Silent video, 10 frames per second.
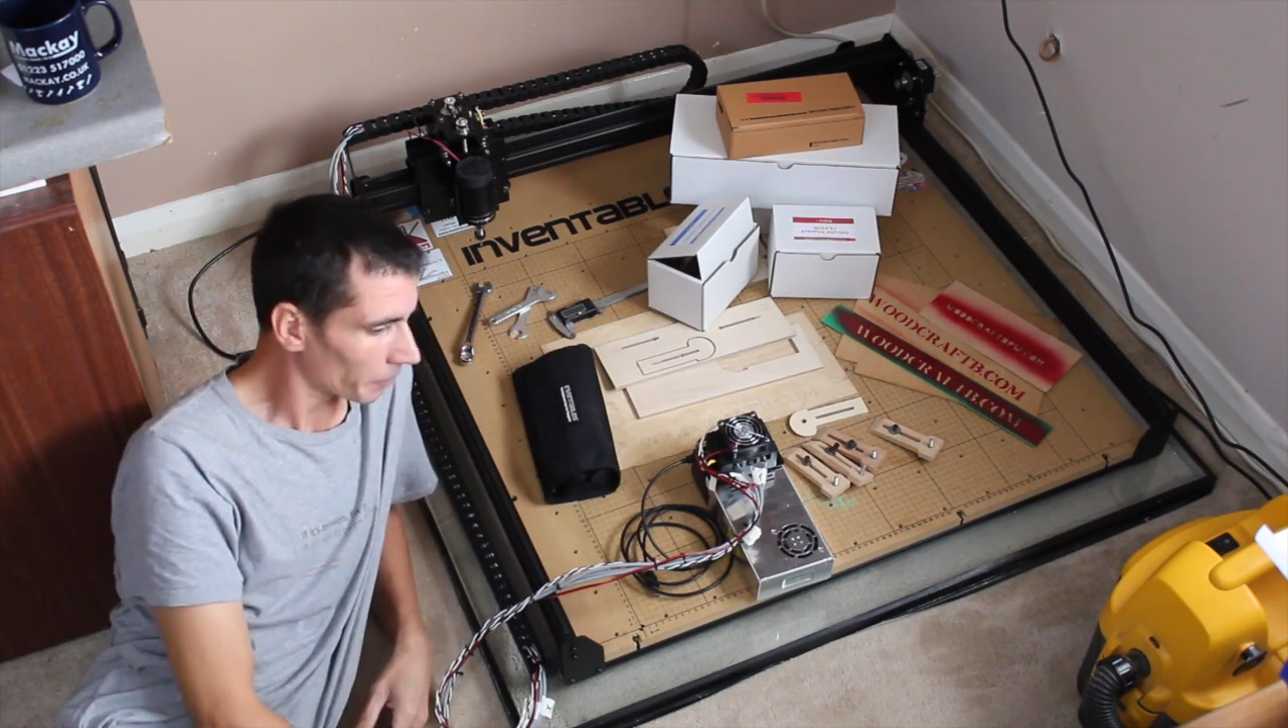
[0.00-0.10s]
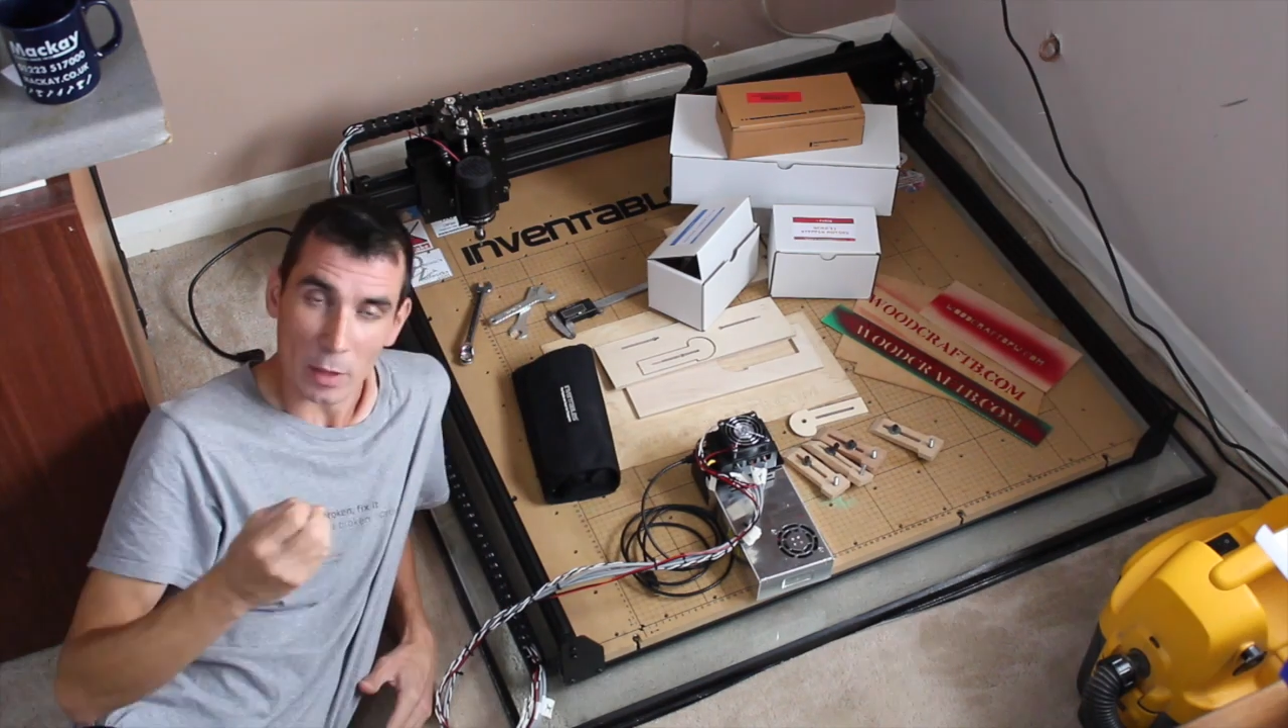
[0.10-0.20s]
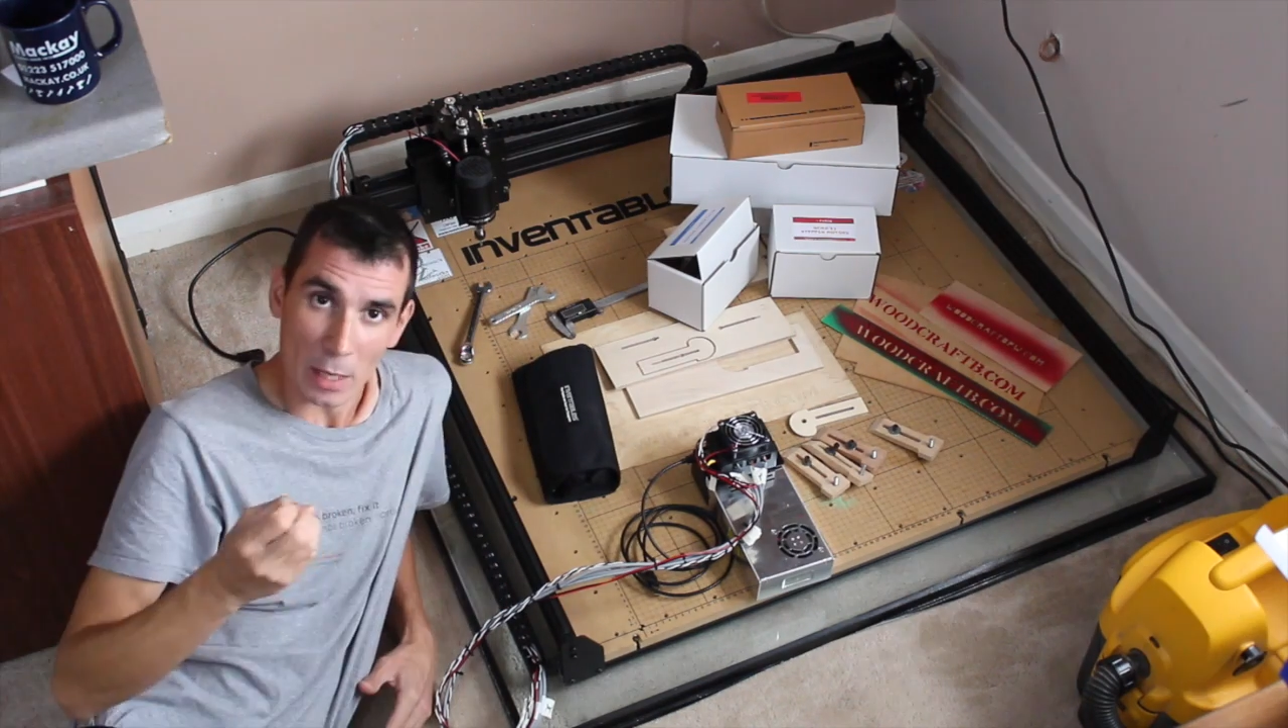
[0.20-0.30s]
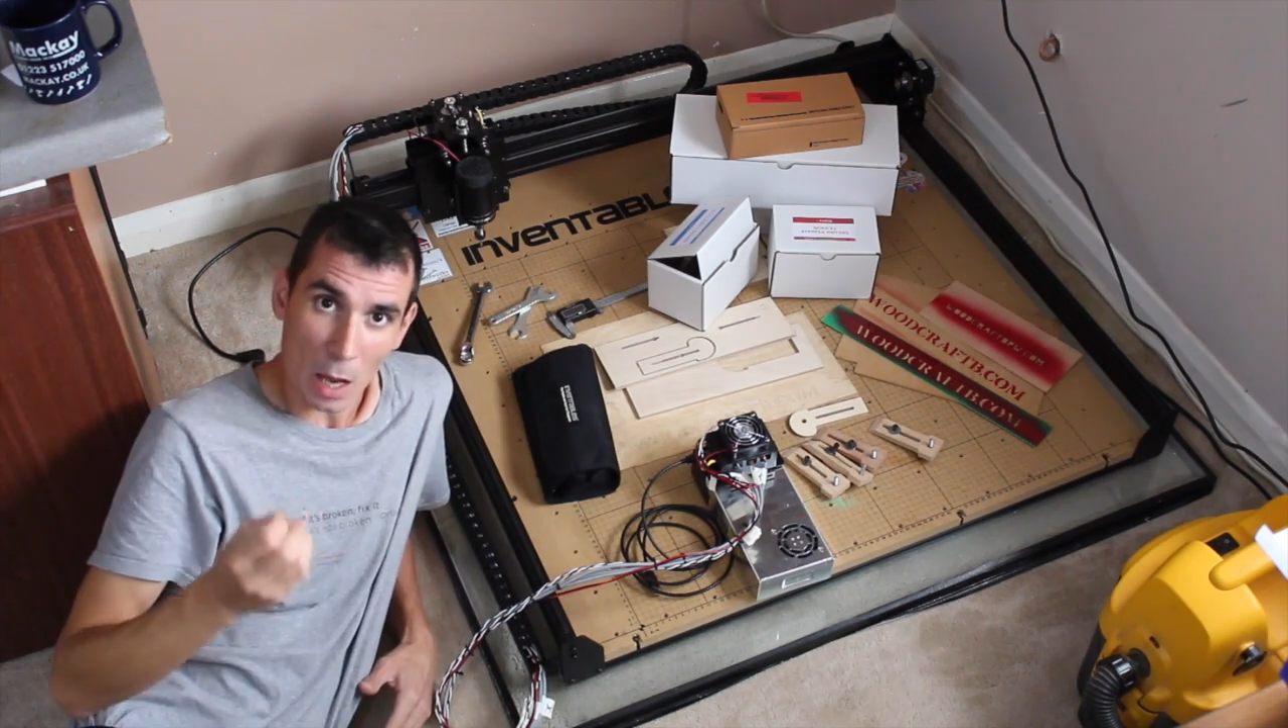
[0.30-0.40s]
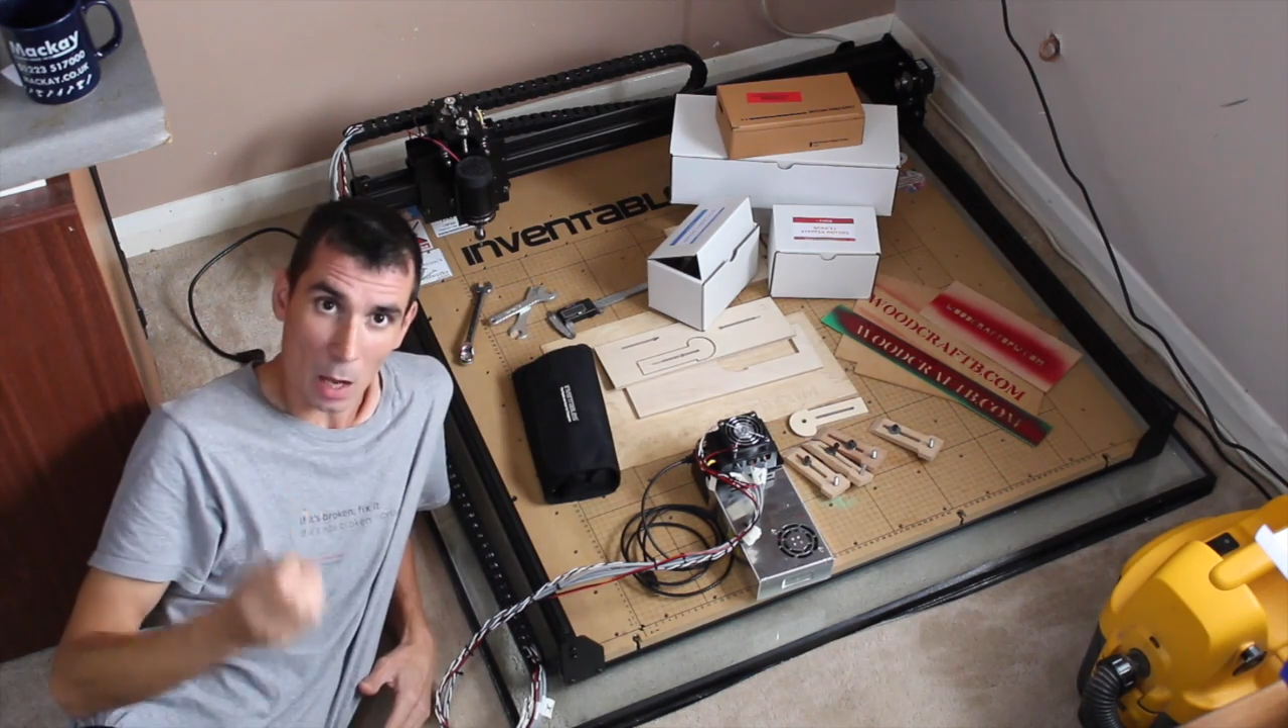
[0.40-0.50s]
The